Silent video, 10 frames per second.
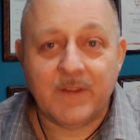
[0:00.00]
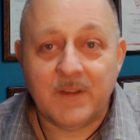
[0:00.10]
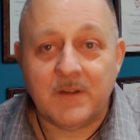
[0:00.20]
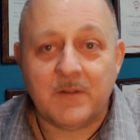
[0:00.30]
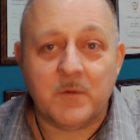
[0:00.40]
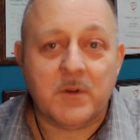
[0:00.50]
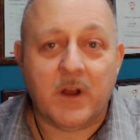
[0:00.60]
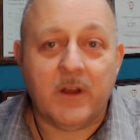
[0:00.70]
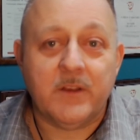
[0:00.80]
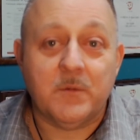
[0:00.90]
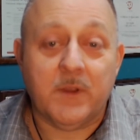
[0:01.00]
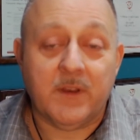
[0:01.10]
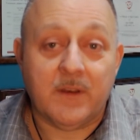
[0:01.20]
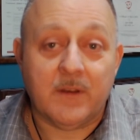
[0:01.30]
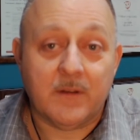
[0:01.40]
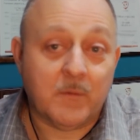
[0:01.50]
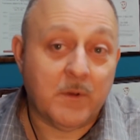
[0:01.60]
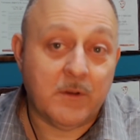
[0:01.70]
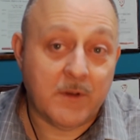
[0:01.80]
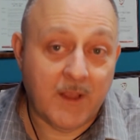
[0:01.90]
a seat and we'll call you when
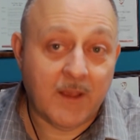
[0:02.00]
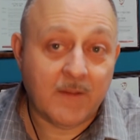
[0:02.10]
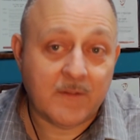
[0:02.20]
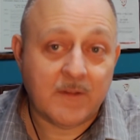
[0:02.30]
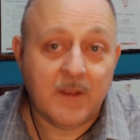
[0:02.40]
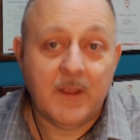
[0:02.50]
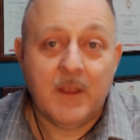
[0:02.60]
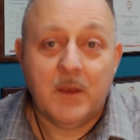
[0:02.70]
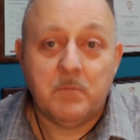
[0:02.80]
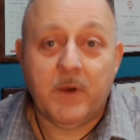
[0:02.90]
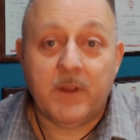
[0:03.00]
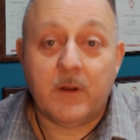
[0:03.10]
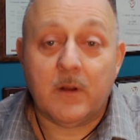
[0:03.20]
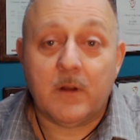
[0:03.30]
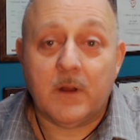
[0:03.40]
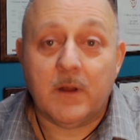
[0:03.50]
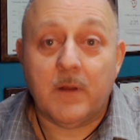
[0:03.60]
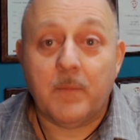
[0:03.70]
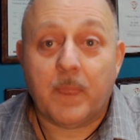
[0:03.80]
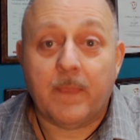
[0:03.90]
you're next. But
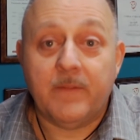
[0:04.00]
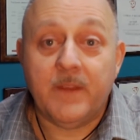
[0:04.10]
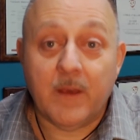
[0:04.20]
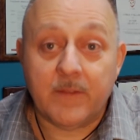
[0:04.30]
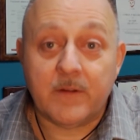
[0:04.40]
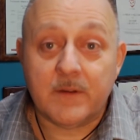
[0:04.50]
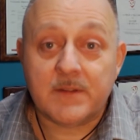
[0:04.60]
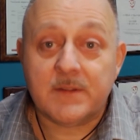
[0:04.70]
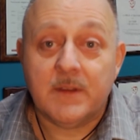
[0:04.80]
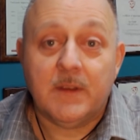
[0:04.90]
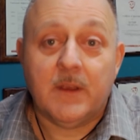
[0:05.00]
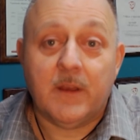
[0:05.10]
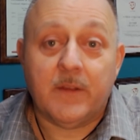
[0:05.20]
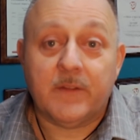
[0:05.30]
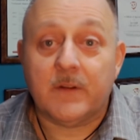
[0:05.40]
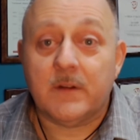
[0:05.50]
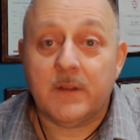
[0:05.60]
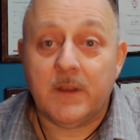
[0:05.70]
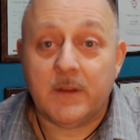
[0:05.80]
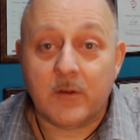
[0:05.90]
the others,
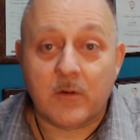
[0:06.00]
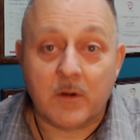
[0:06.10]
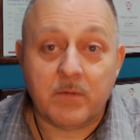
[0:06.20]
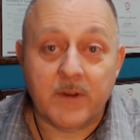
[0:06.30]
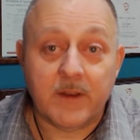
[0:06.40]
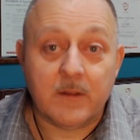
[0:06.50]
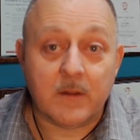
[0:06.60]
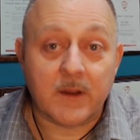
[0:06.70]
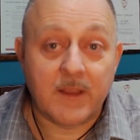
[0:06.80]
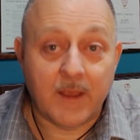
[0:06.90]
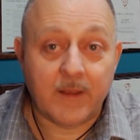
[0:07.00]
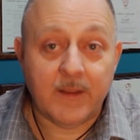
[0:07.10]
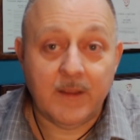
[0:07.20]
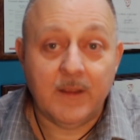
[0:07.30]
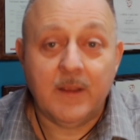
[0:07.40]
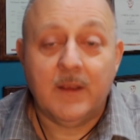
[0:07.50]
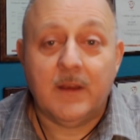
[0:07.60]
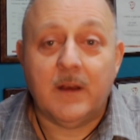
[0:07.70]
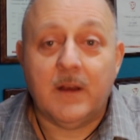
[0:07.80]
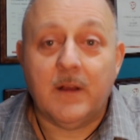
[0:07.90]
certainly unincorporated Clark County,
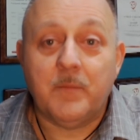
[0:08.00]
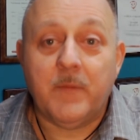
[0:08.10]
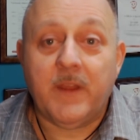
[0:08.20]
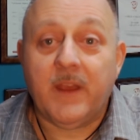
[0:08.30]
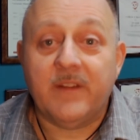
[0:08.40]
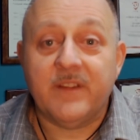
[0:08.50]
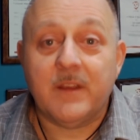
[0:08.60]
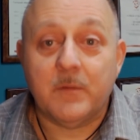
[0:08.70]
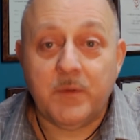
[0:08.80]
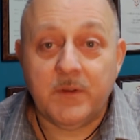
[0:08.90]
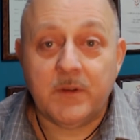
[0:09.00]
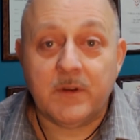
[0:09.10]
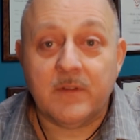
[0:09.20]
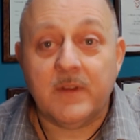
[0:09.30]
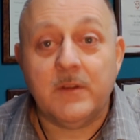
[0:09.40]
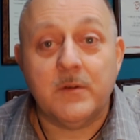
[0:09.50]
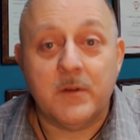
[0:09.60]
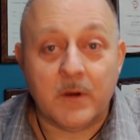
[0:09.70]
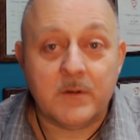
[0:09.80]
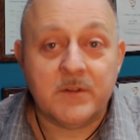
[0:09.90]
they have a computer that you
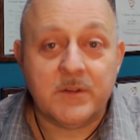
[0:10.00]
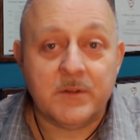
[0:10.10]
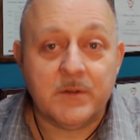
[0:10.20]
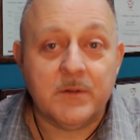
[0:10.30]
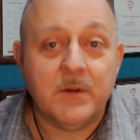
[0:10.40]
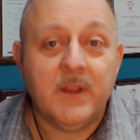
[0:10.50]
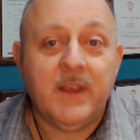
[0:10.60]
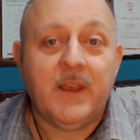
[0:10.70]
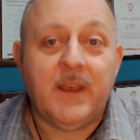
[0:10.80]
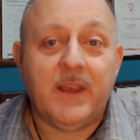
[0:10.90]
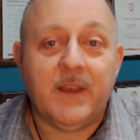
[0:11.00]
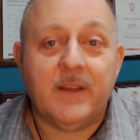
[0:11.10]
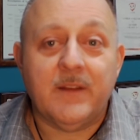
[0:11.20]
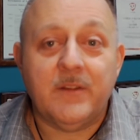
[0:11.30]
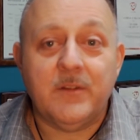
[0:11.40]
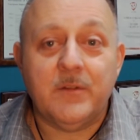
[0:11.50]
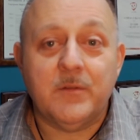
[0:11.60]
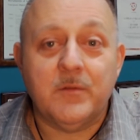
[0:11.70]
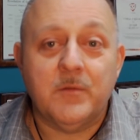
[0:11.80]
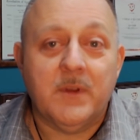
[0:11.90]
go to and
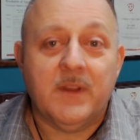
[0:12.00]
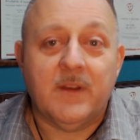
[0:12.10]
you